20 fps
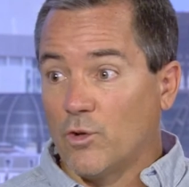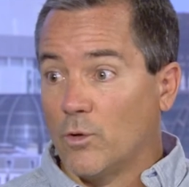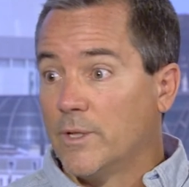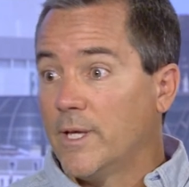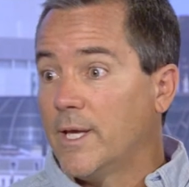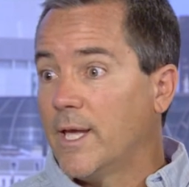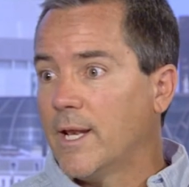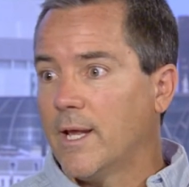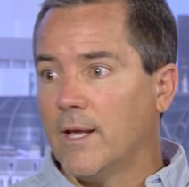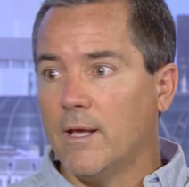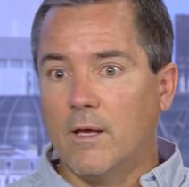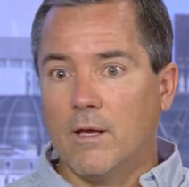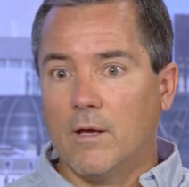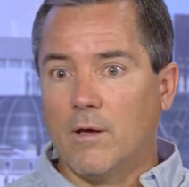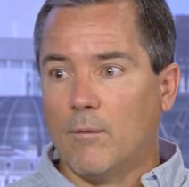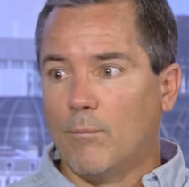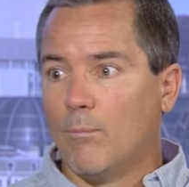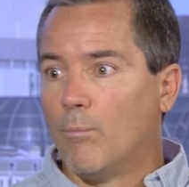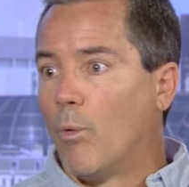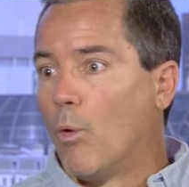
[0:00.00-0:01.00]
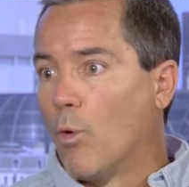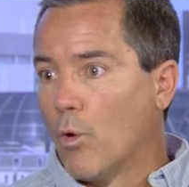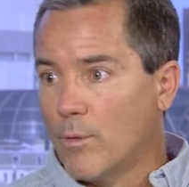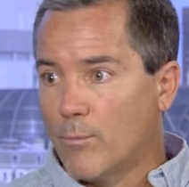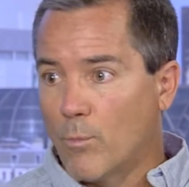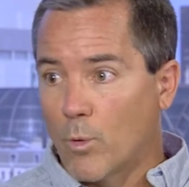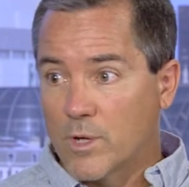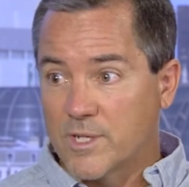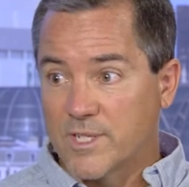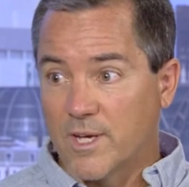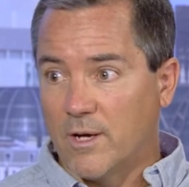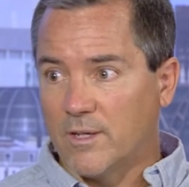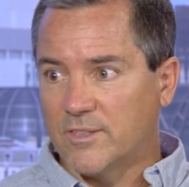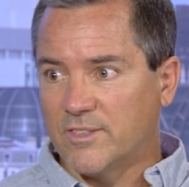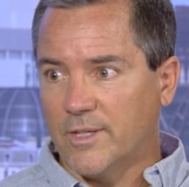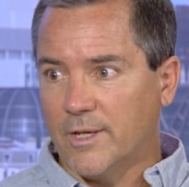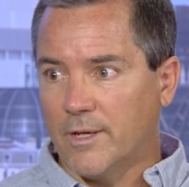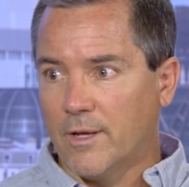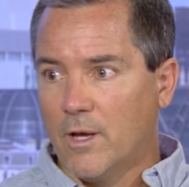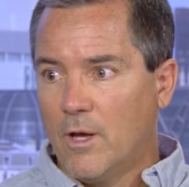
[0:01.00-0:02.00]
only getting more and more
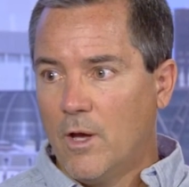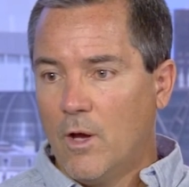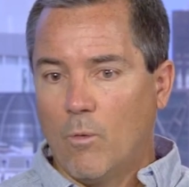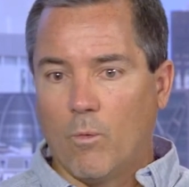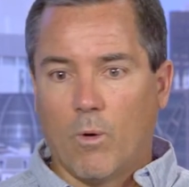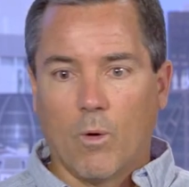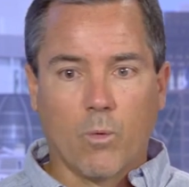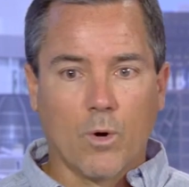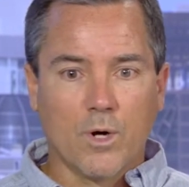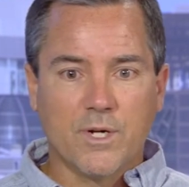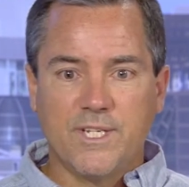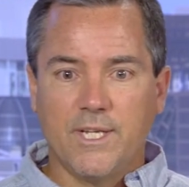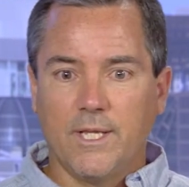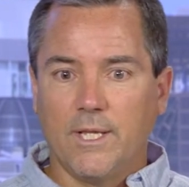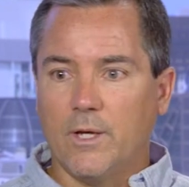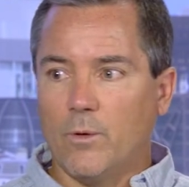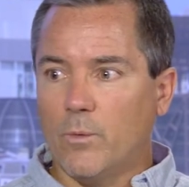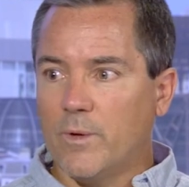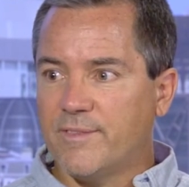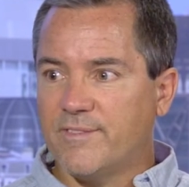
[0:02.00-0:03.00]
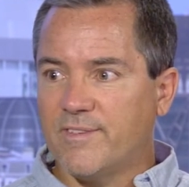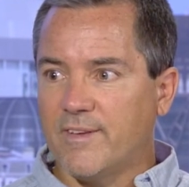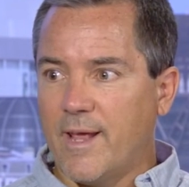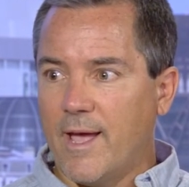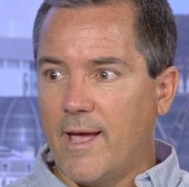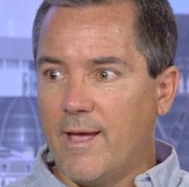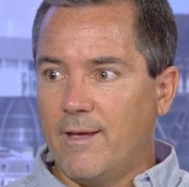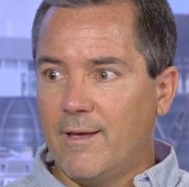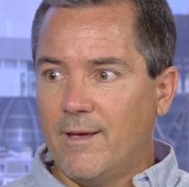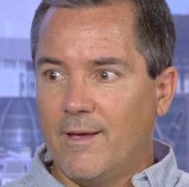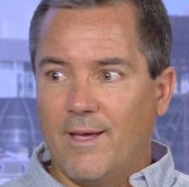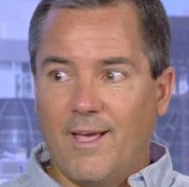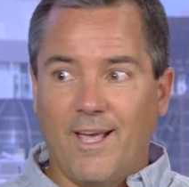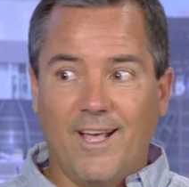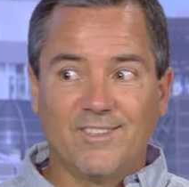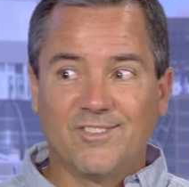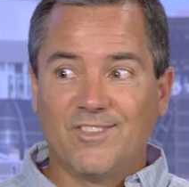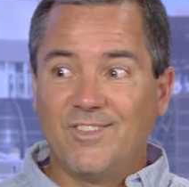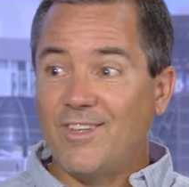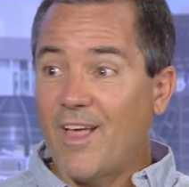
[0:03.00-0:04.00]
toxic. What we're dealing with today
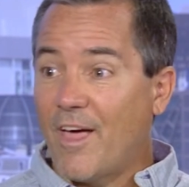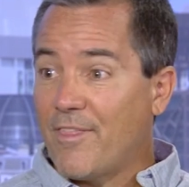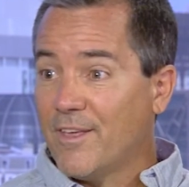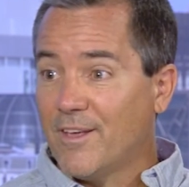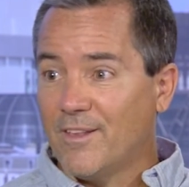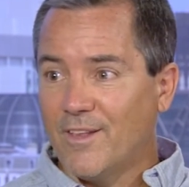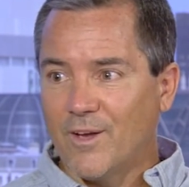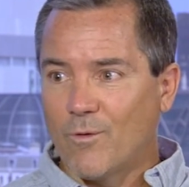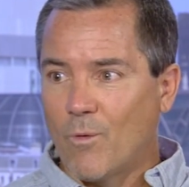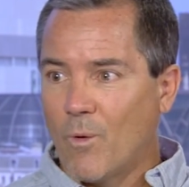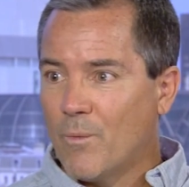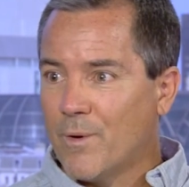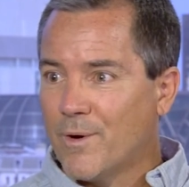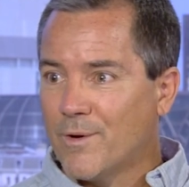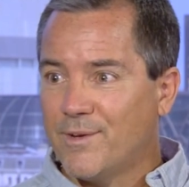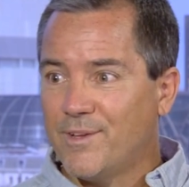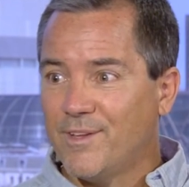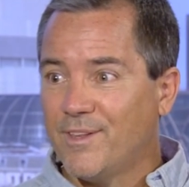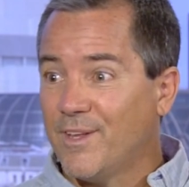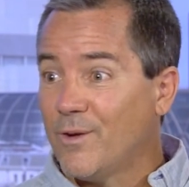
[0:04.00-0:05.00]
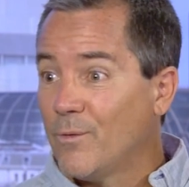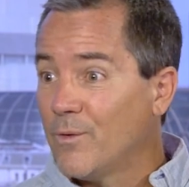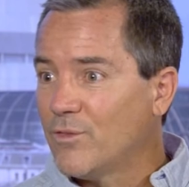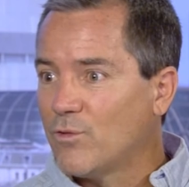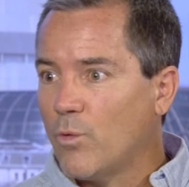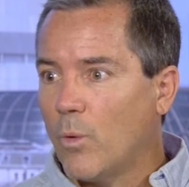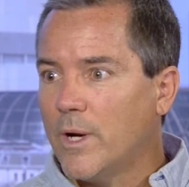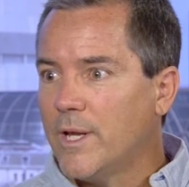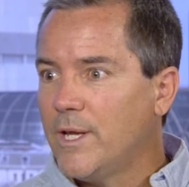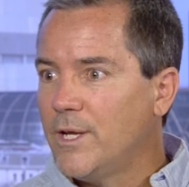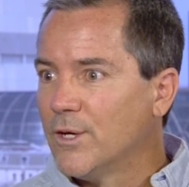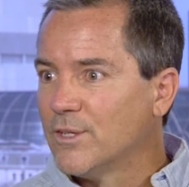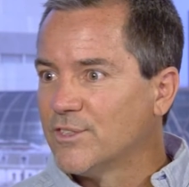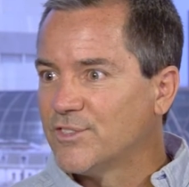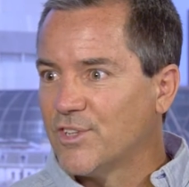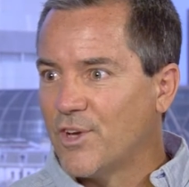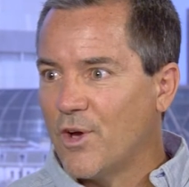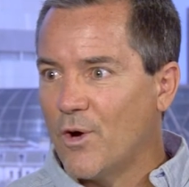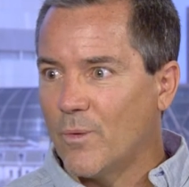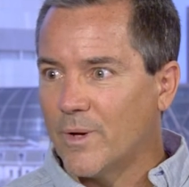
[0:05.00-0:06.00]
is nothing like what we were dealing with 20
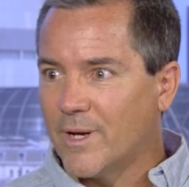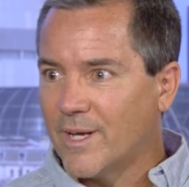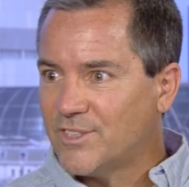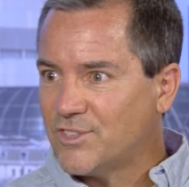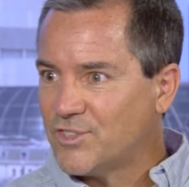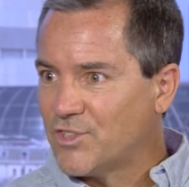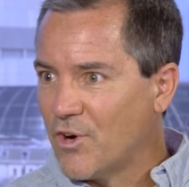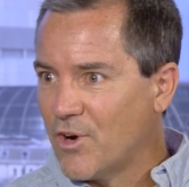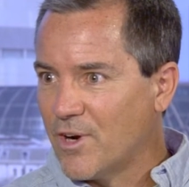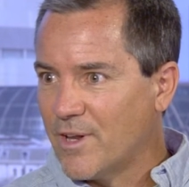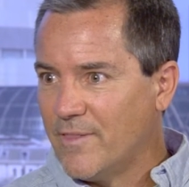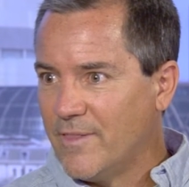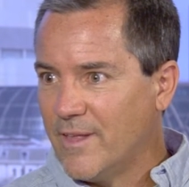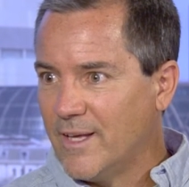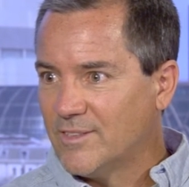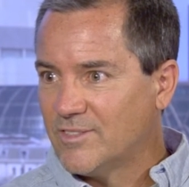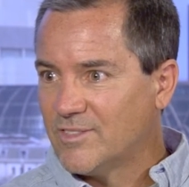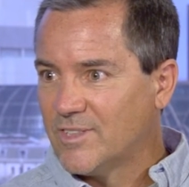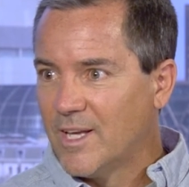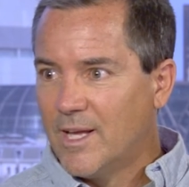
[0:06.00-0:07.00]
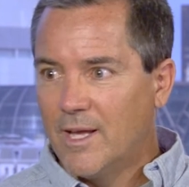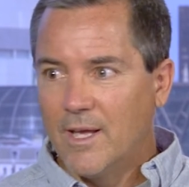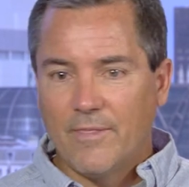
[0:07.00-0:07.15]
years ago when I started this.